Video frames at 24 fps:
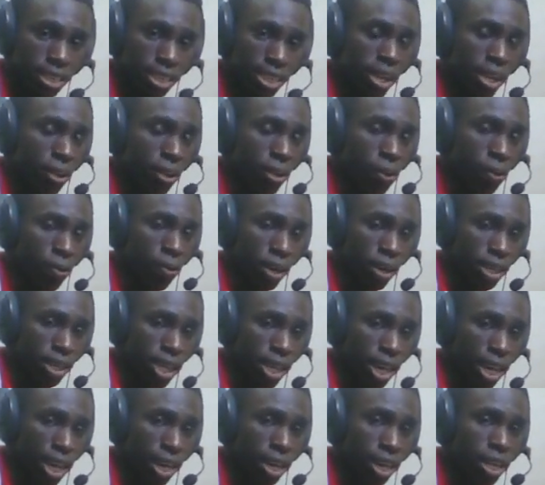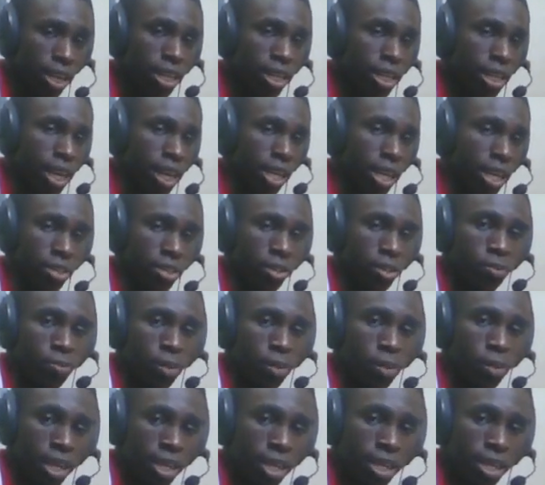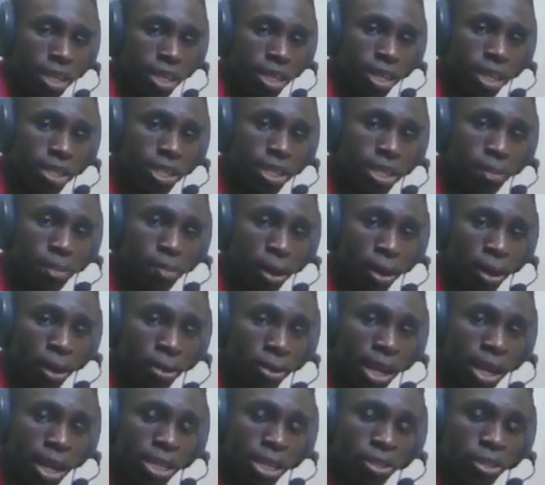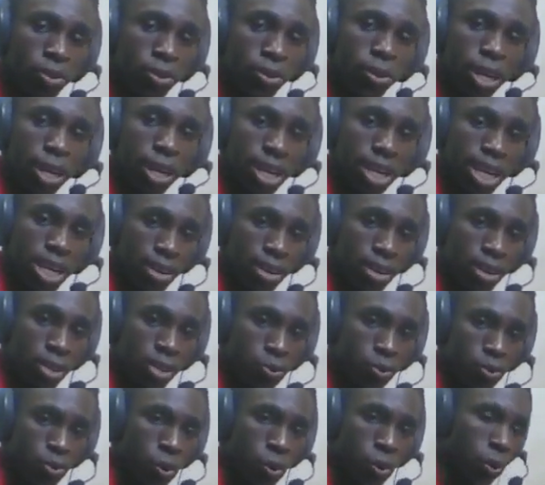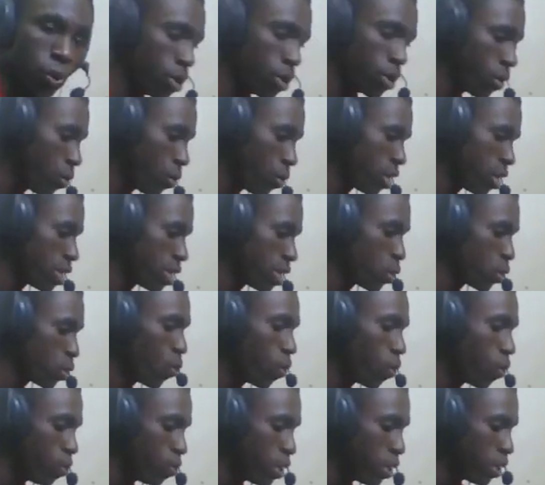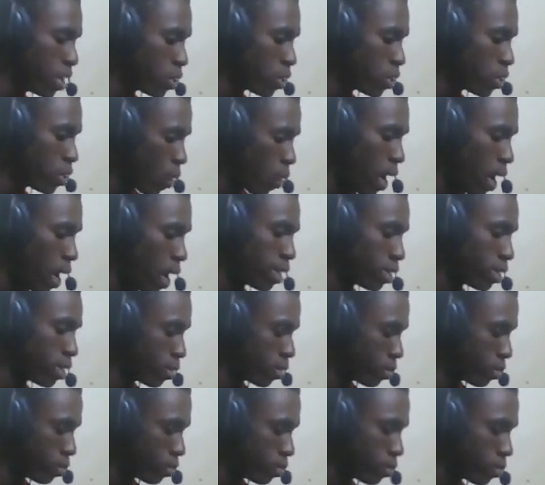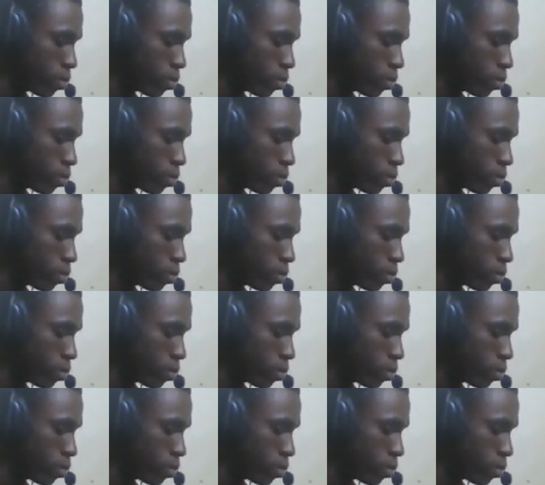D over there, and it's going to make the D minor 9th chord, and that's our 2 chord. Okay, so we'll repeat this twice.